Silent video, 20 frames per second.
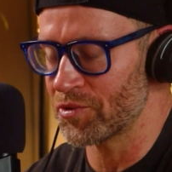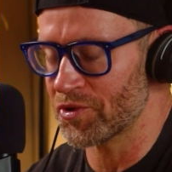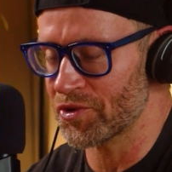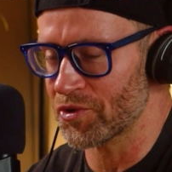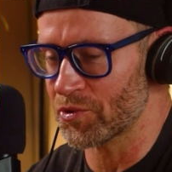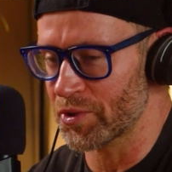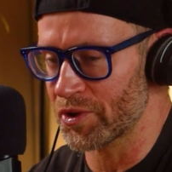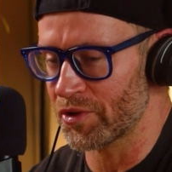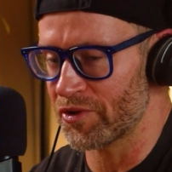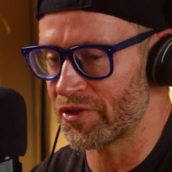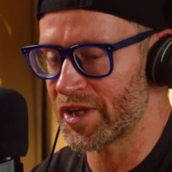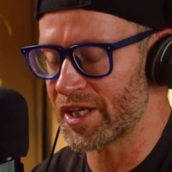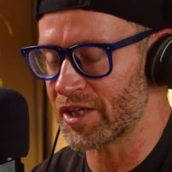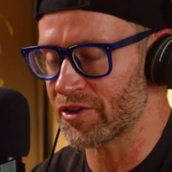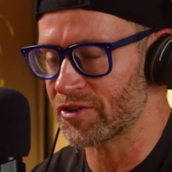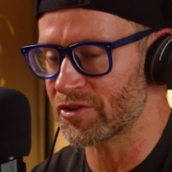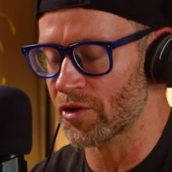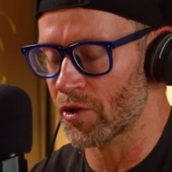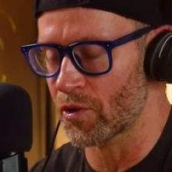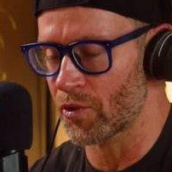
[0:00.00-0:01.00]
was a real thing.
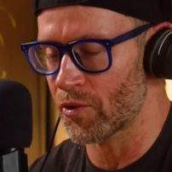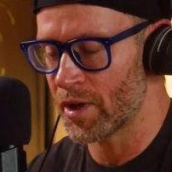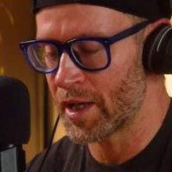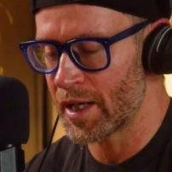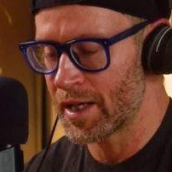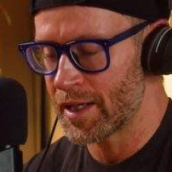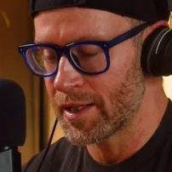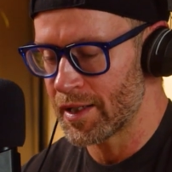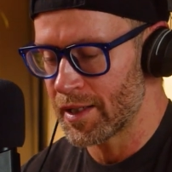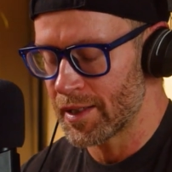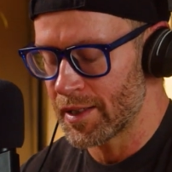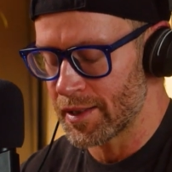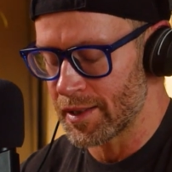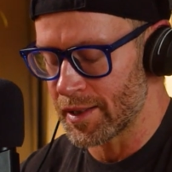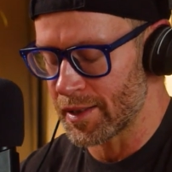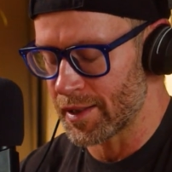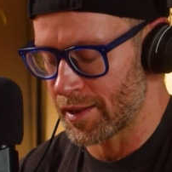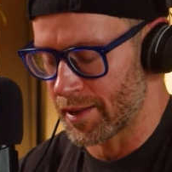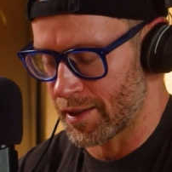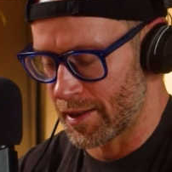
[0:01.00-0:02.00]
So
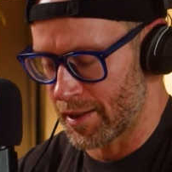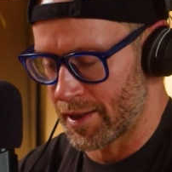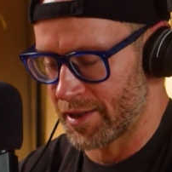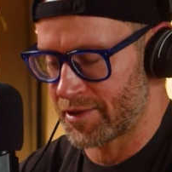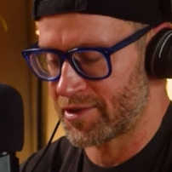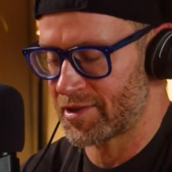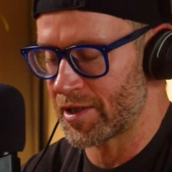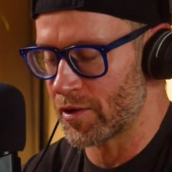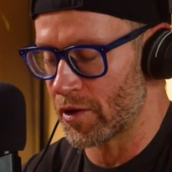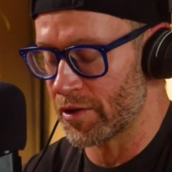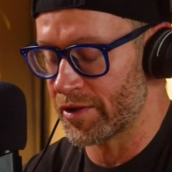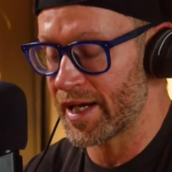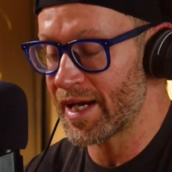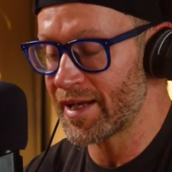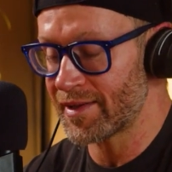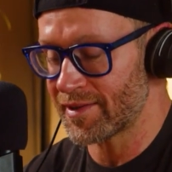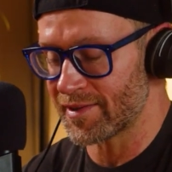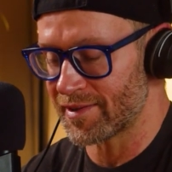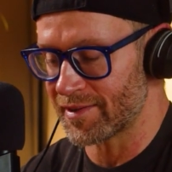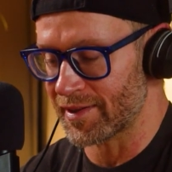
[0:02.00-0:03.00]
I say all
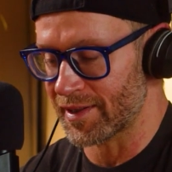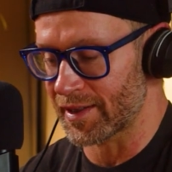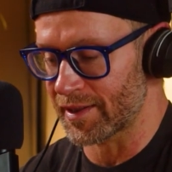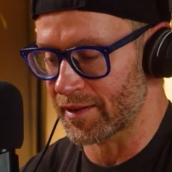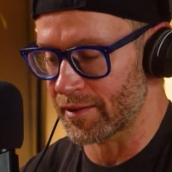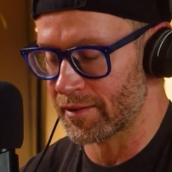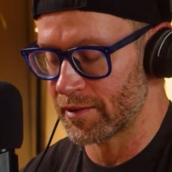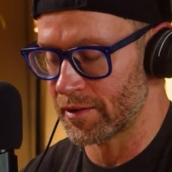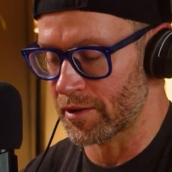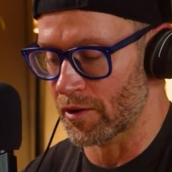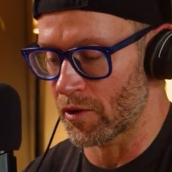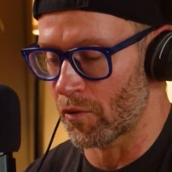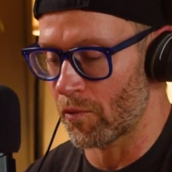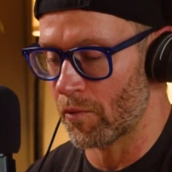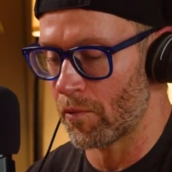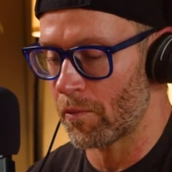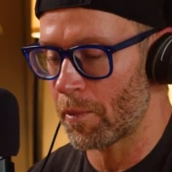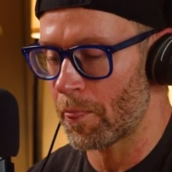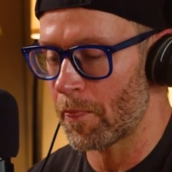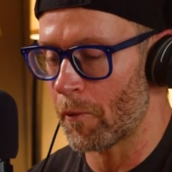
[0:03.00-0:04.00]
that to say, you know,
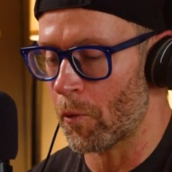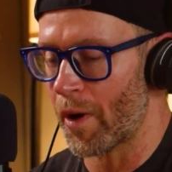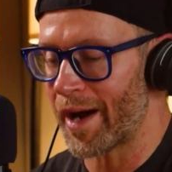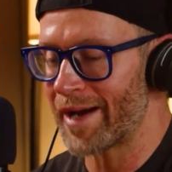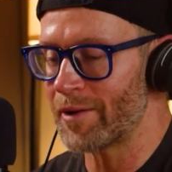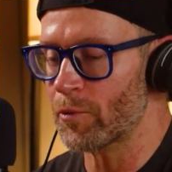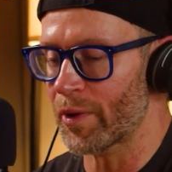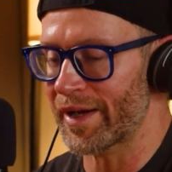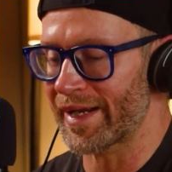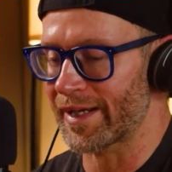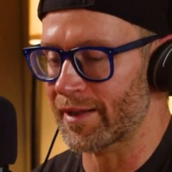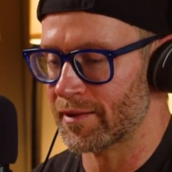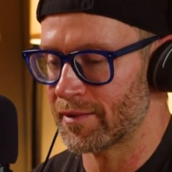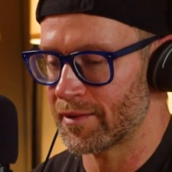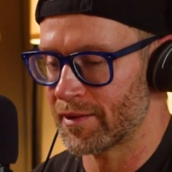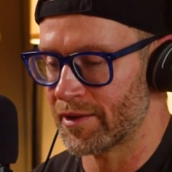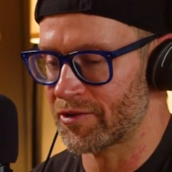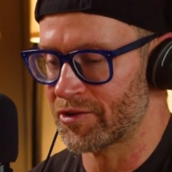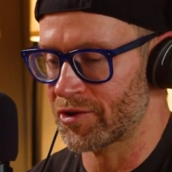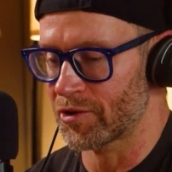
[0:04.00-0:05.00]
why wait
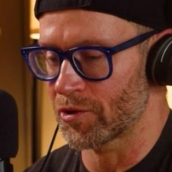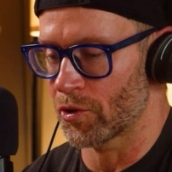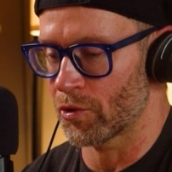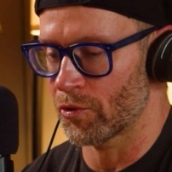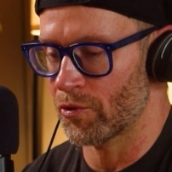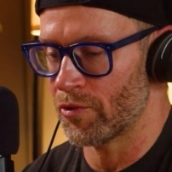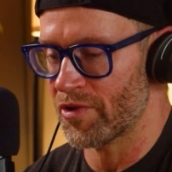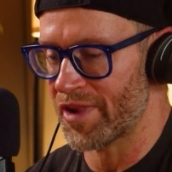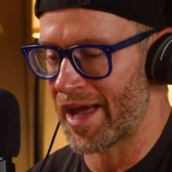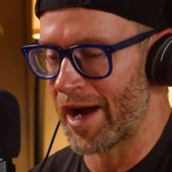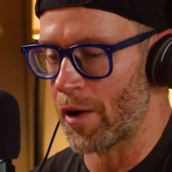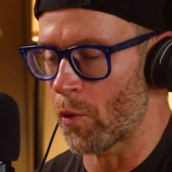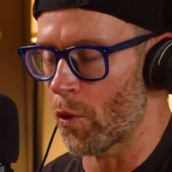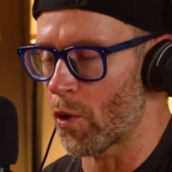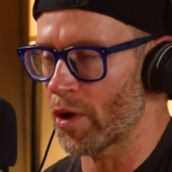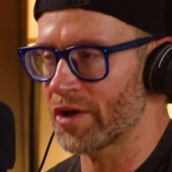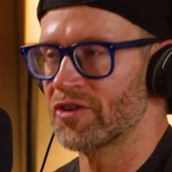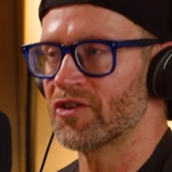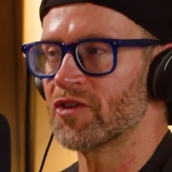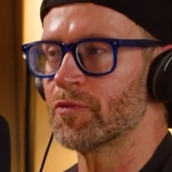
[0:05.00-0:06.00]
until that
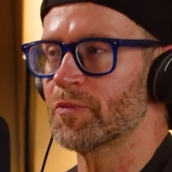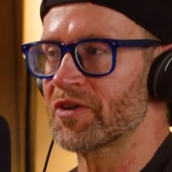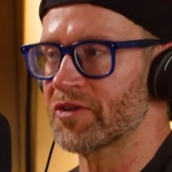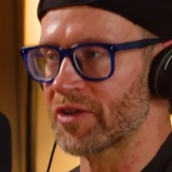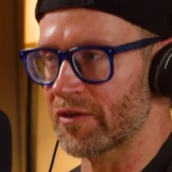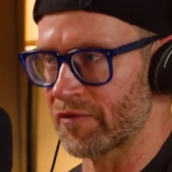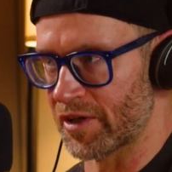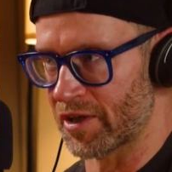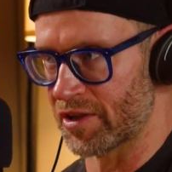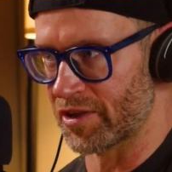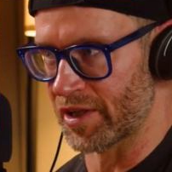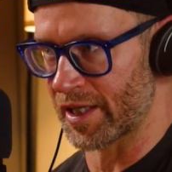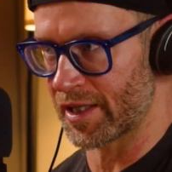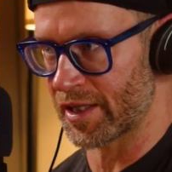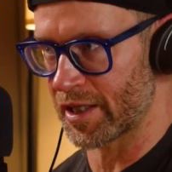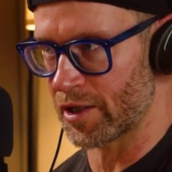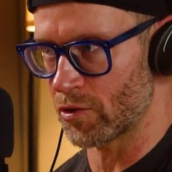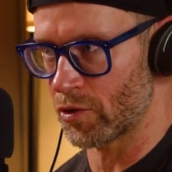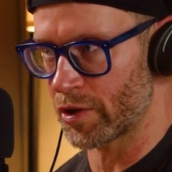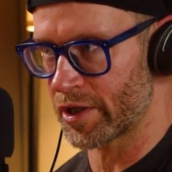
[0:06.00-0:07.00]
one specific thing
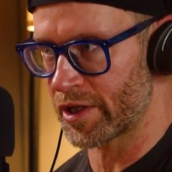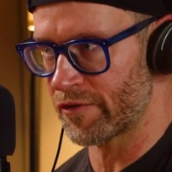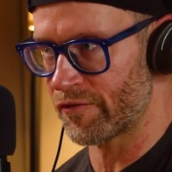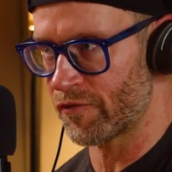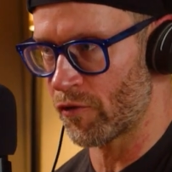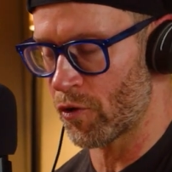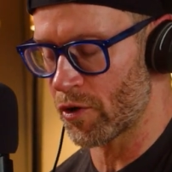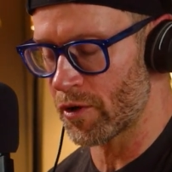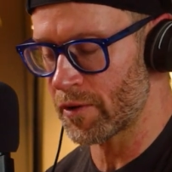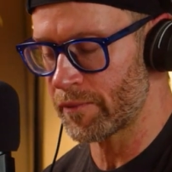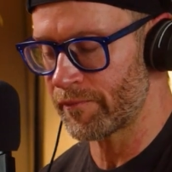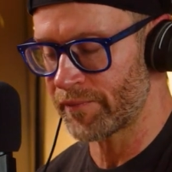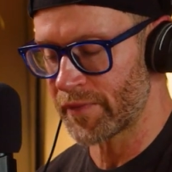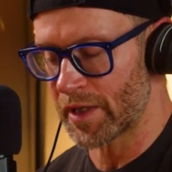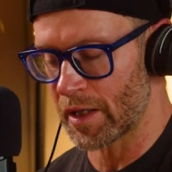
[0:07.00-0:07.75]
that you're looking for?